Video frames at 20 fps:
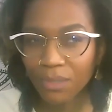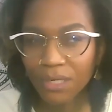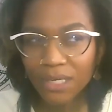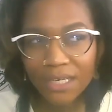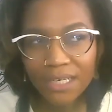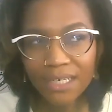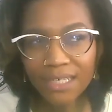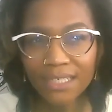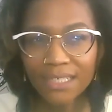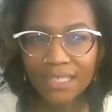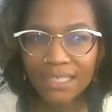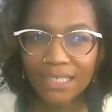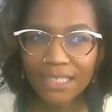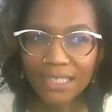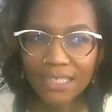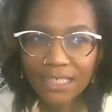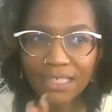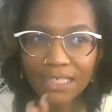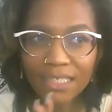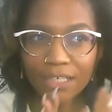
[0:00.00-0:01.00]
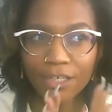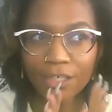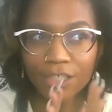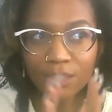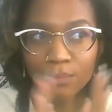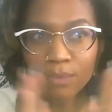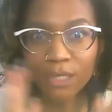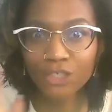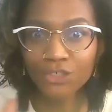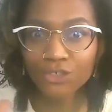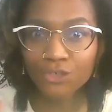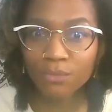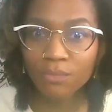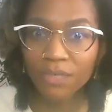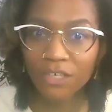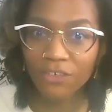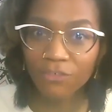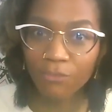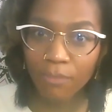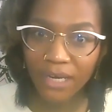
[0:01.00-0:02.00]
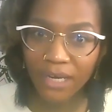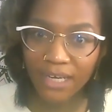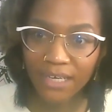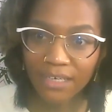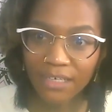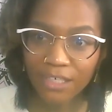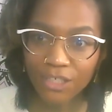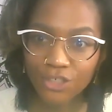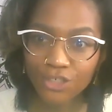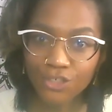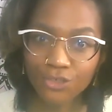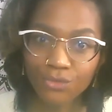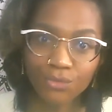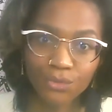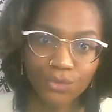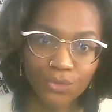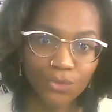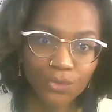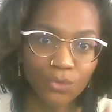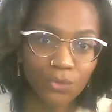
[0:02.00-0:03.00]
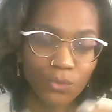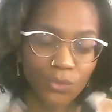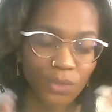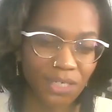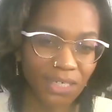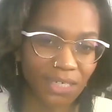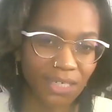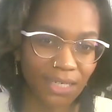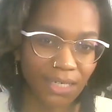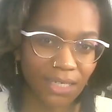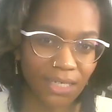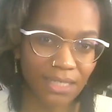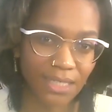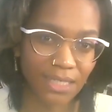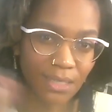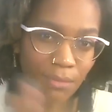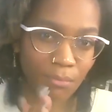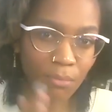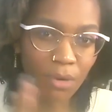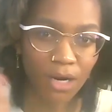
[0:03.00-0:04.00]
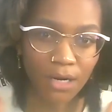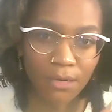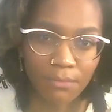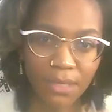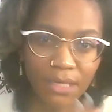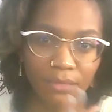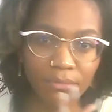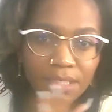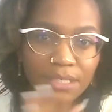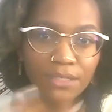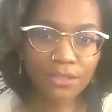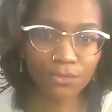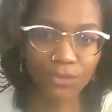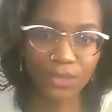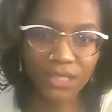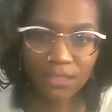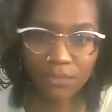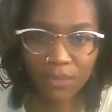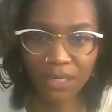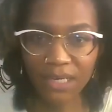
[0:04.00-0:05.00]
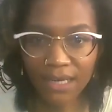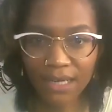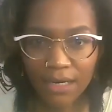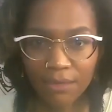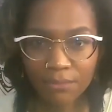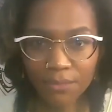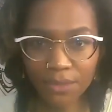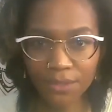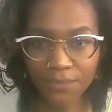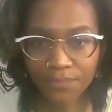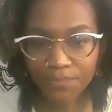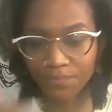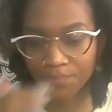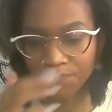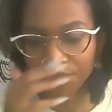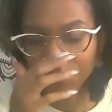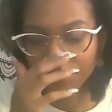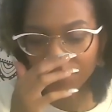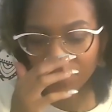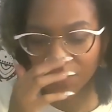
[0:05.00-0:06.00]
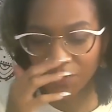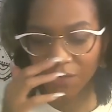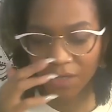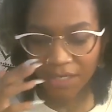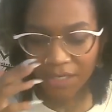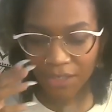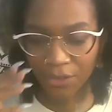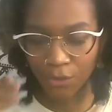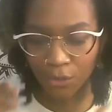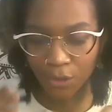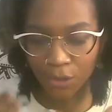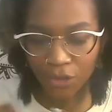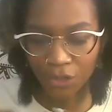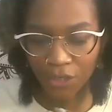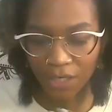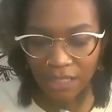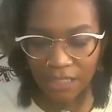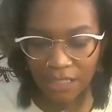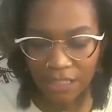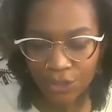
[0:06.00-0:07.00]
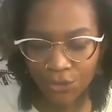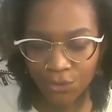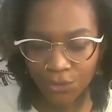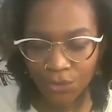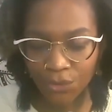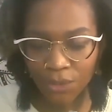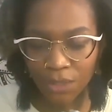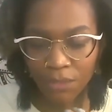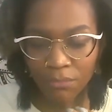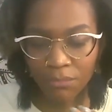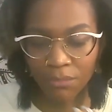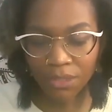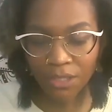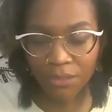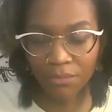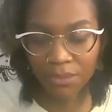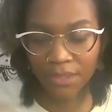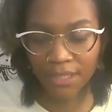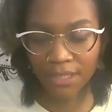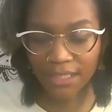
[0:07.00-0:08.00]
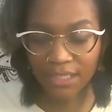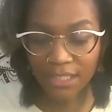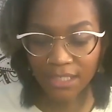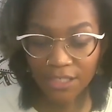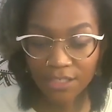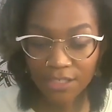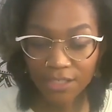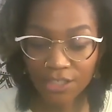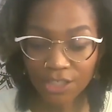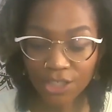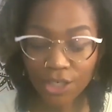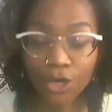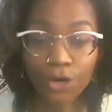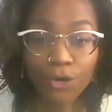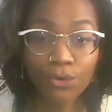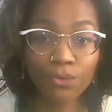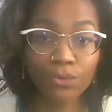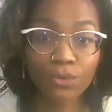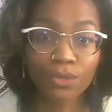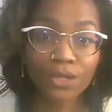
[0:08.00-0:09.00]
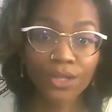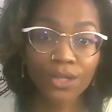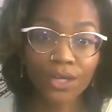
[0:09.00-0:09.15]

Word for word: putting it in a spectrum of making it true when some part may be and the rest may not be, right? Or trying to manipulate things to go